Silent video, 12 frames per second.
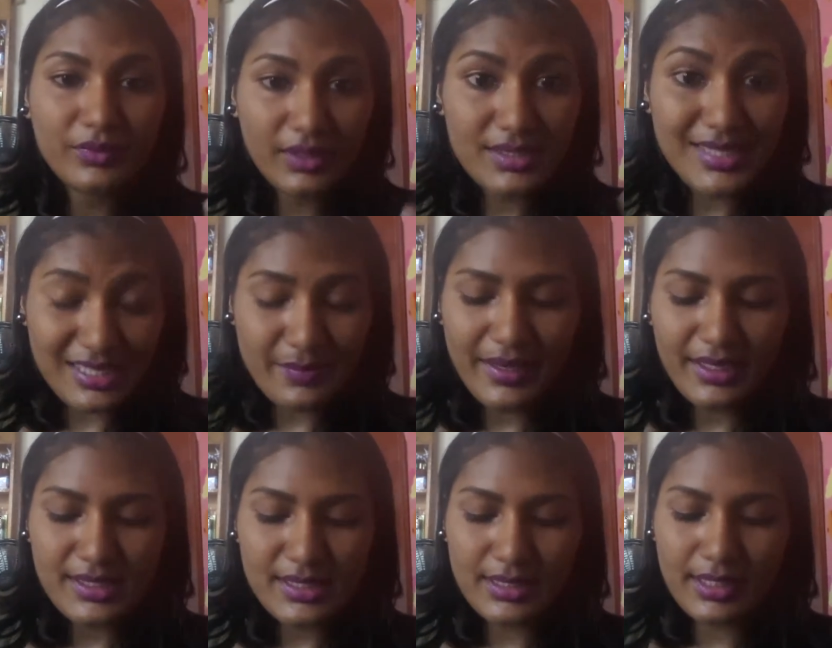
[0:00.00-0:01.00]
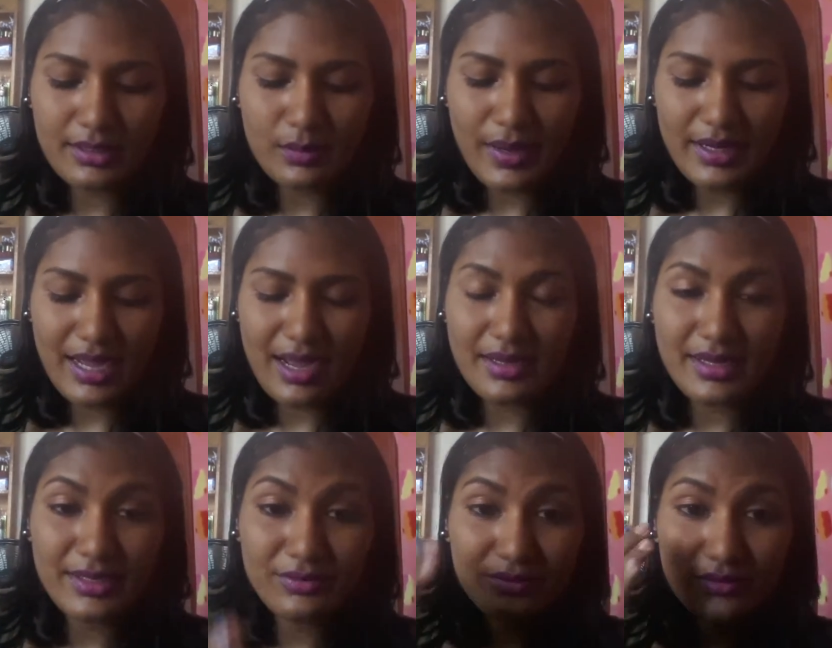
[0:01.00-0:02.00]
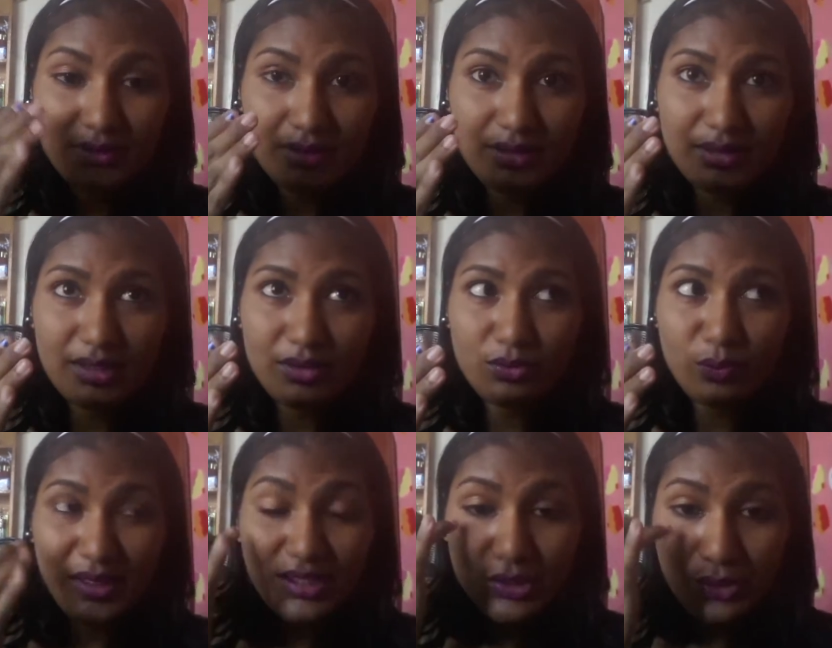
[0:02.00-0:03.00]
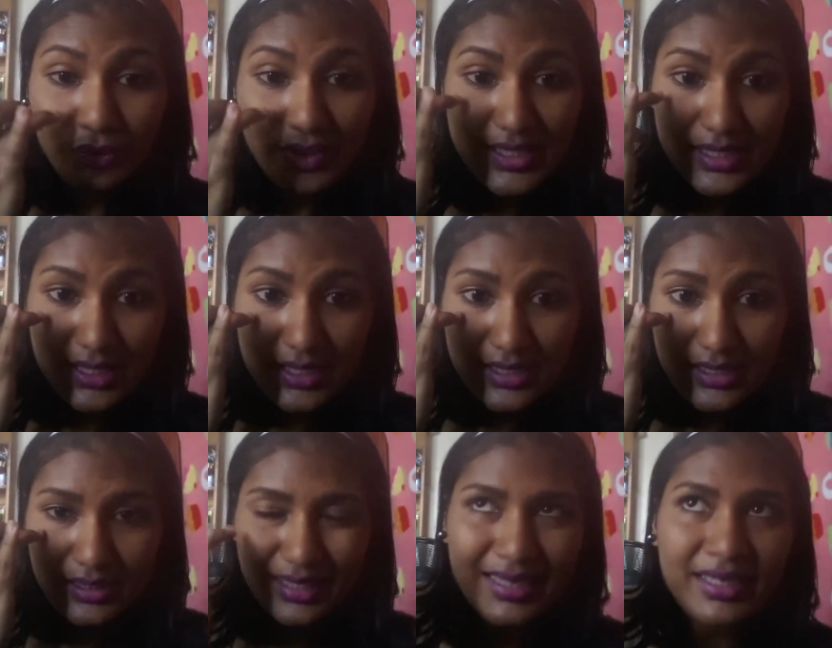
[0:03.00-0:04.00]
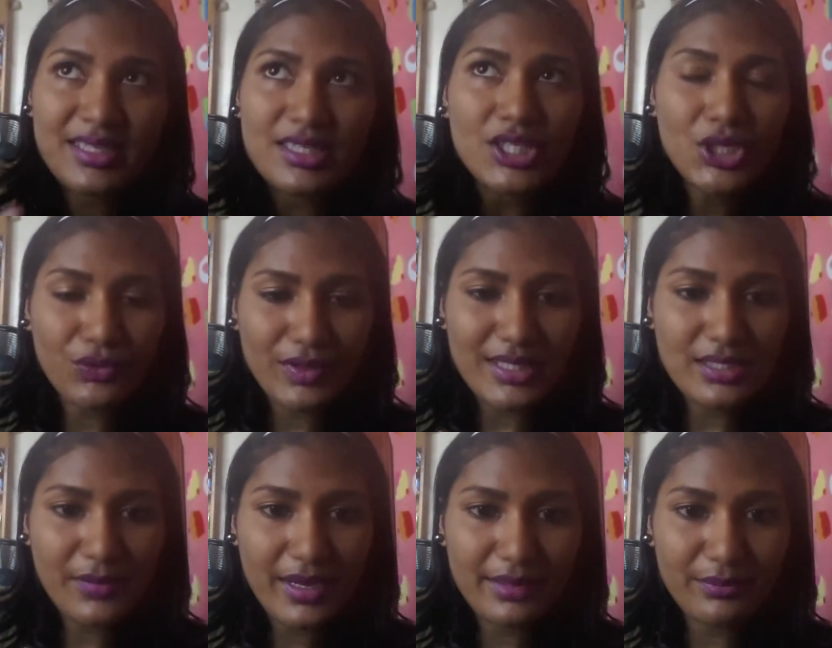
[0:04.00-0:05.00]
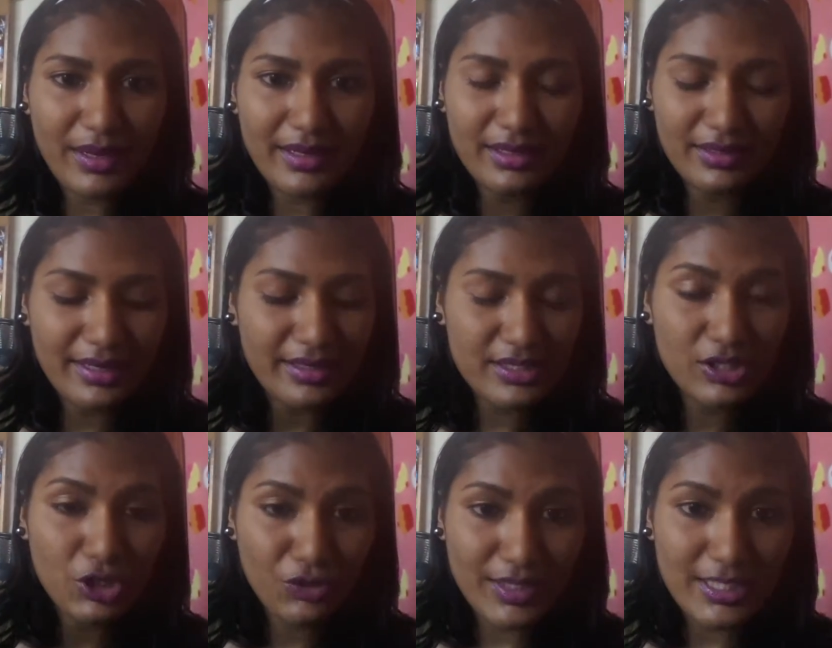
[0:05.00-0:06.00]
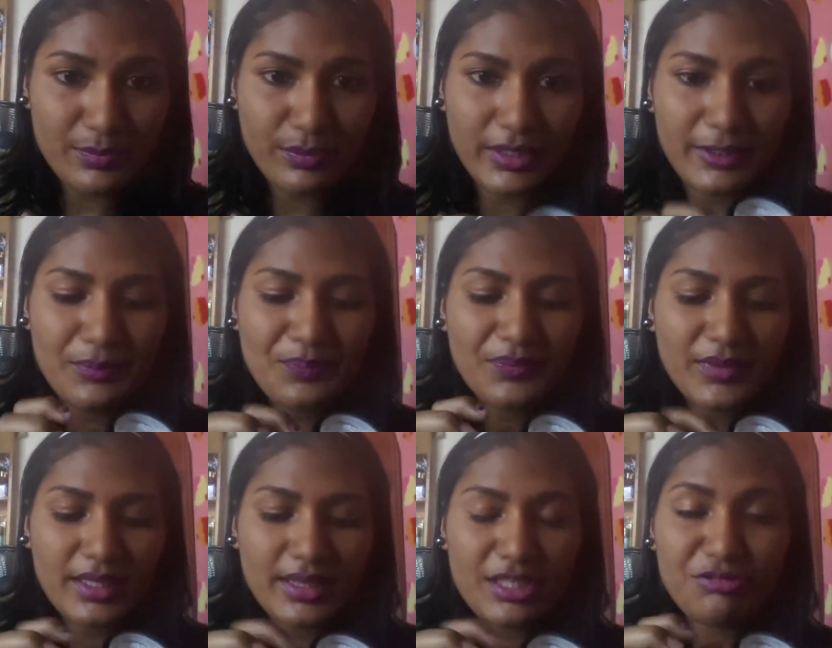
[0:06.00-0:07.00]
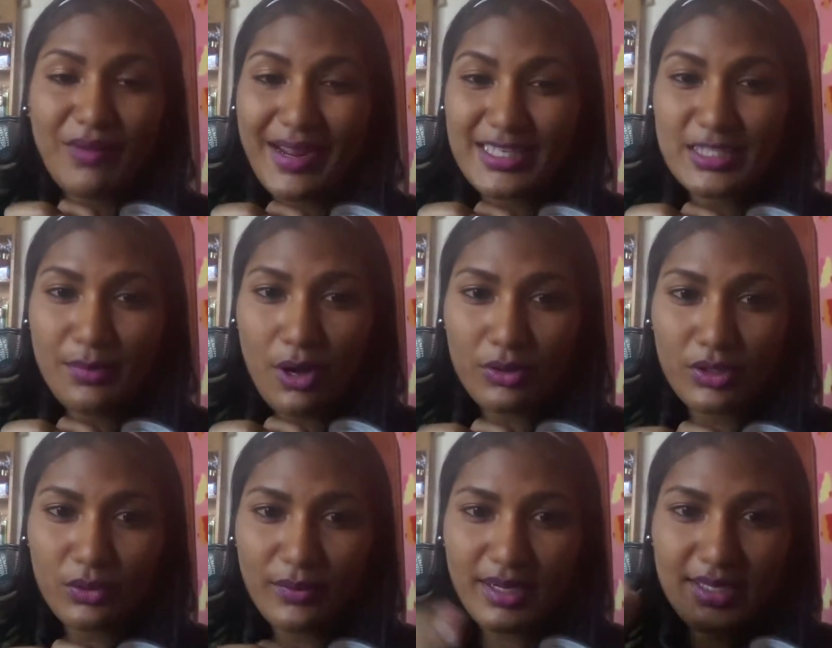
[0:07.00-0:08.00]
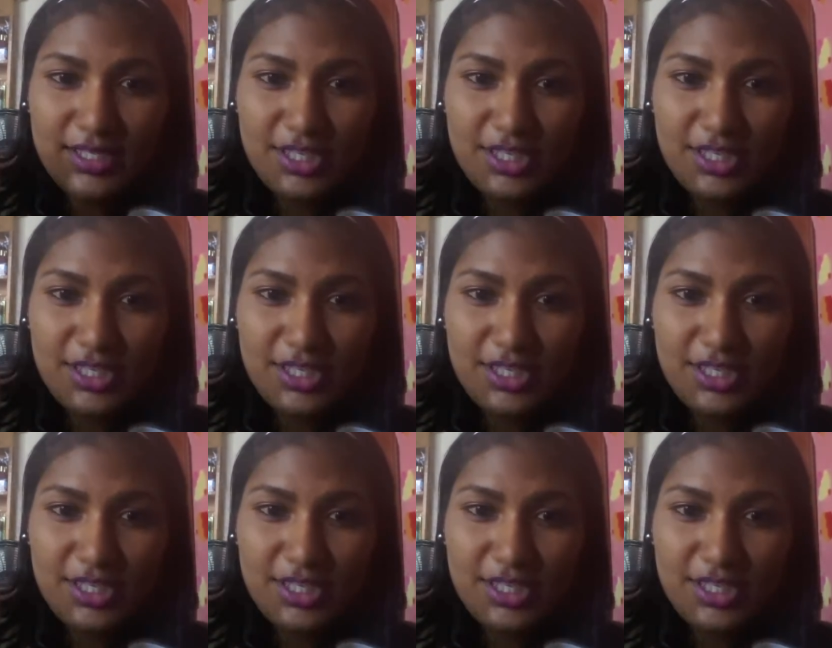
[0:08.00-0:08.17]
setting my concealer under my eye, when it creases, it doesn't crease, my under eye doesn't crease, but the rice powder, when I